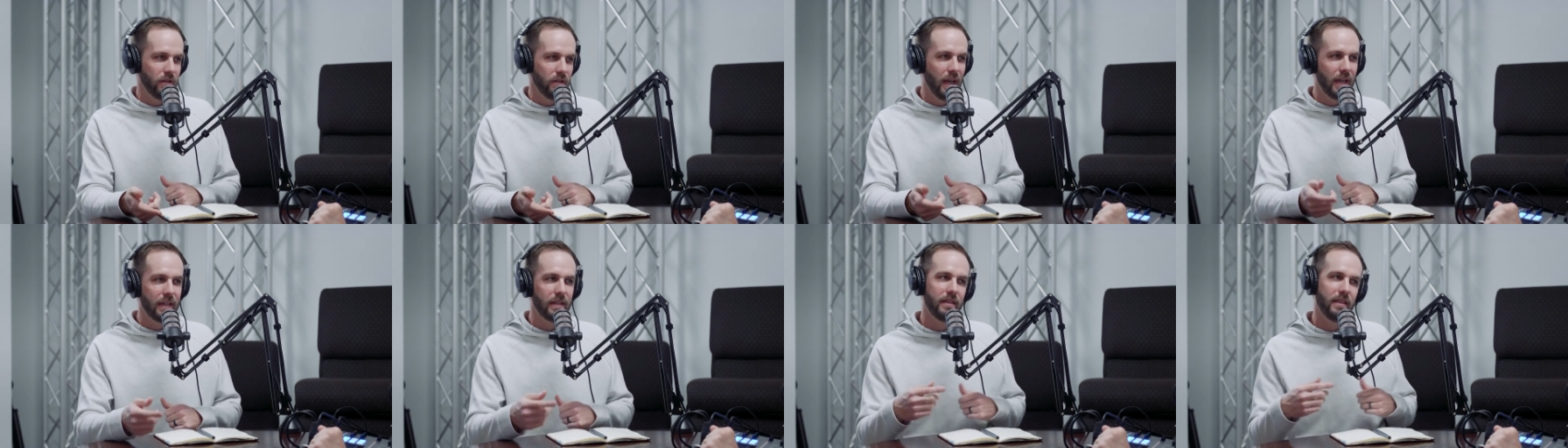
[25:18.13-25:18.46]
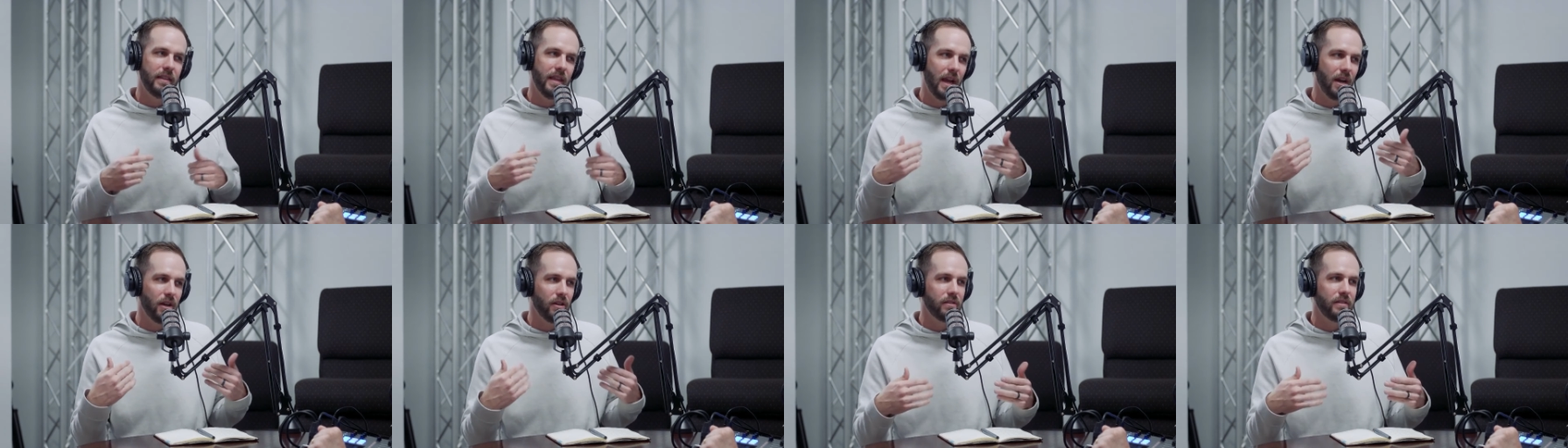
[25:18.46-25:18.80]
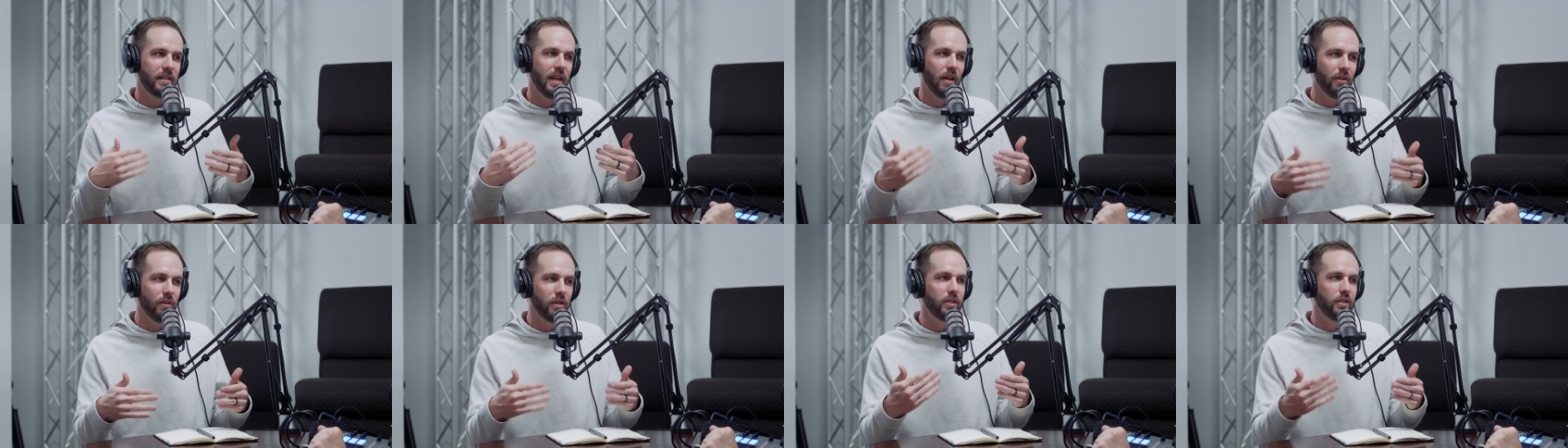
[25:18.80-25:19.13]
Like they're
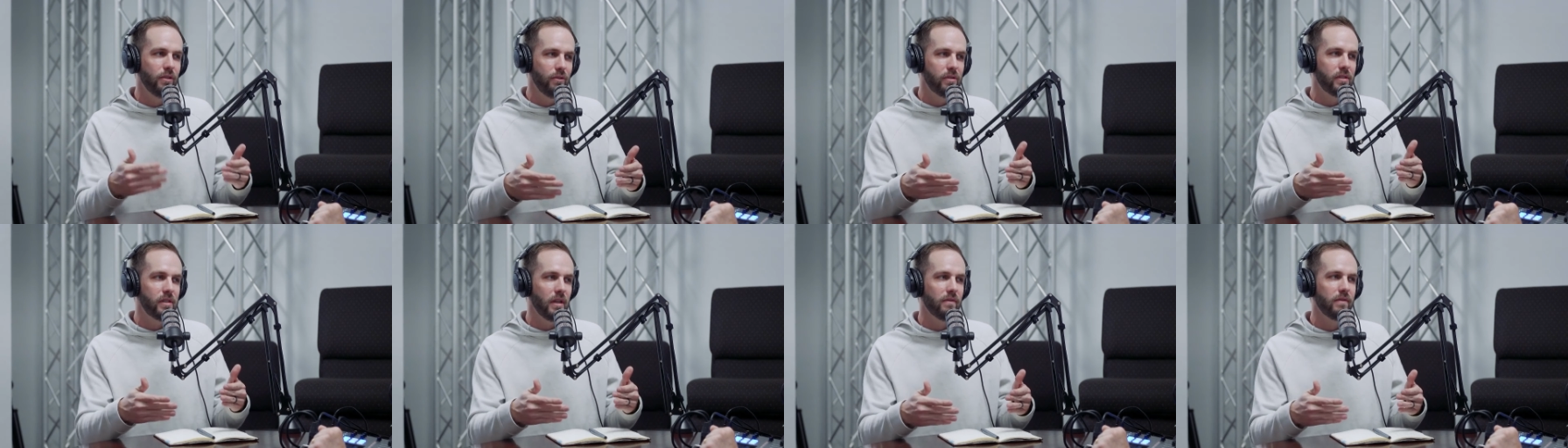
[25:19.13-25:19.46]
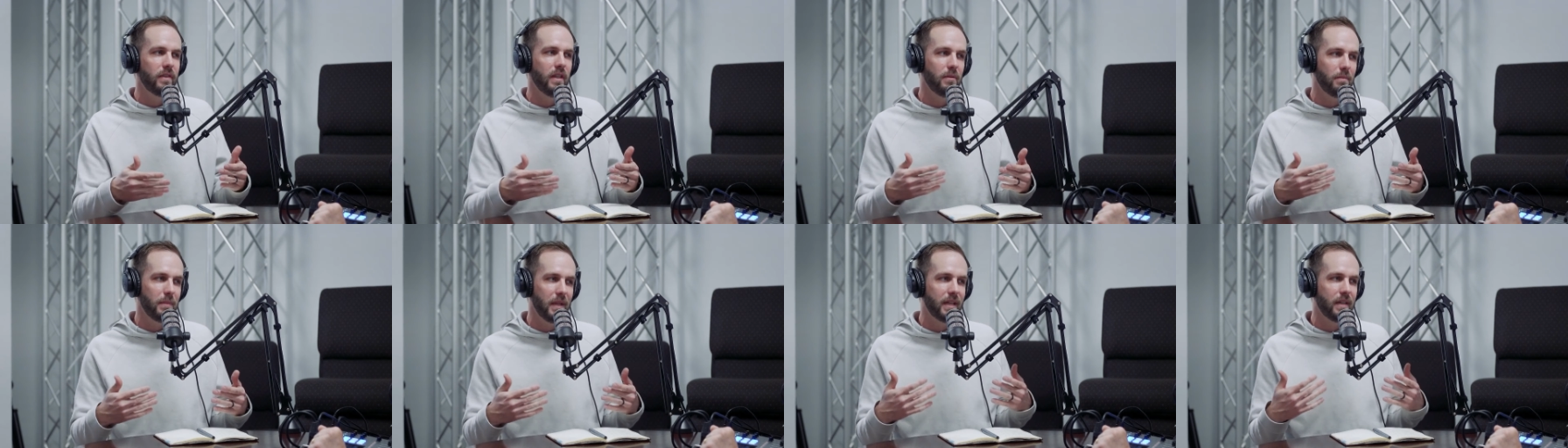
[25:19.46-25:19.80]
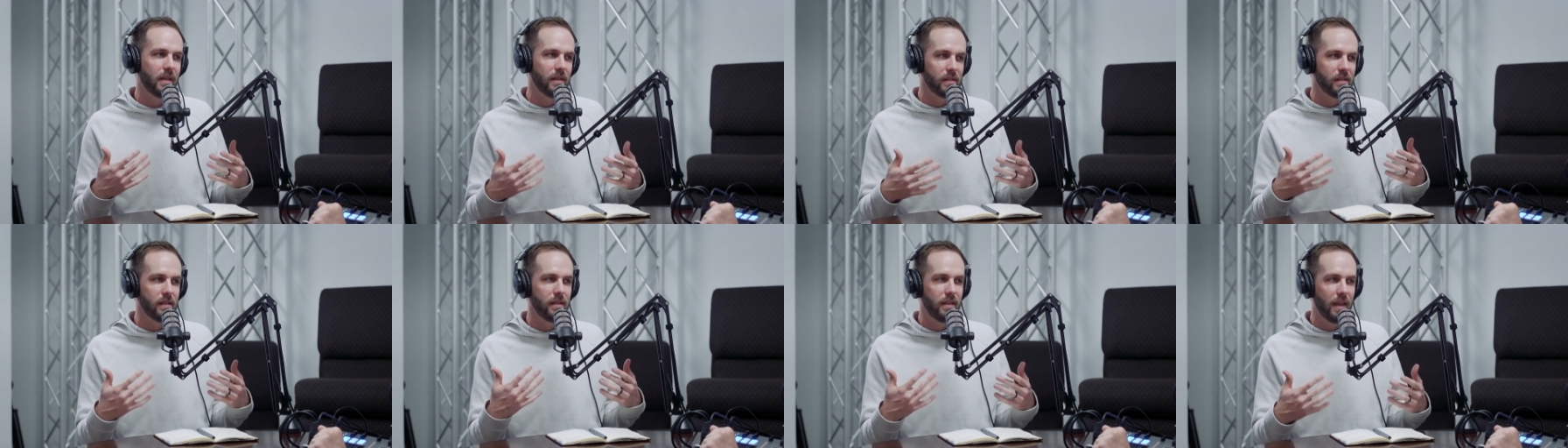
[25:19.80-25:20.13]
telling you something
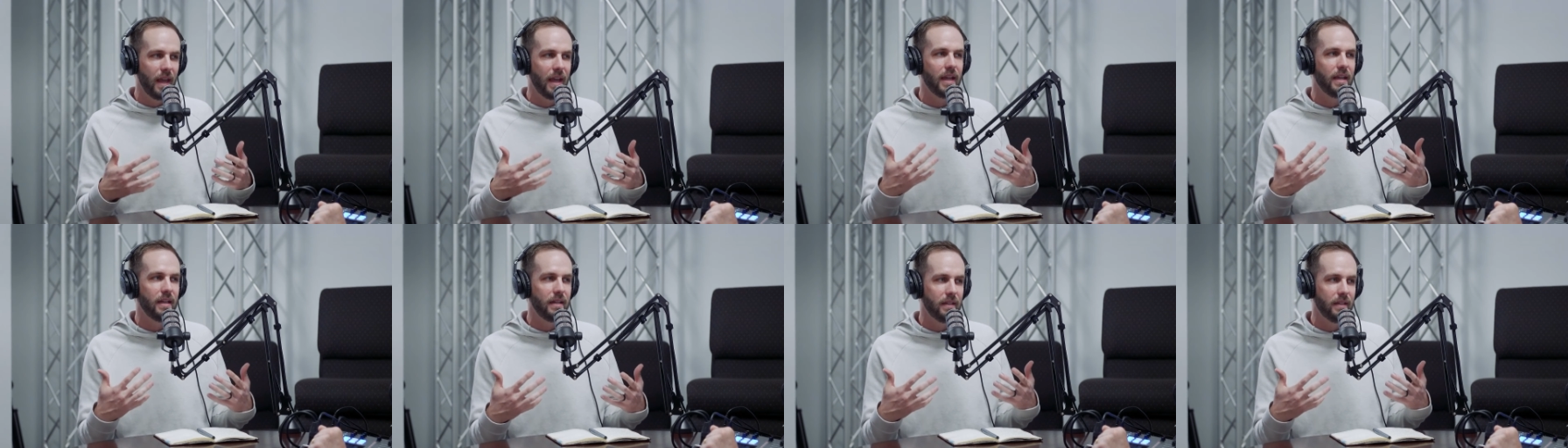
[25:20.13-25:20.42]
because they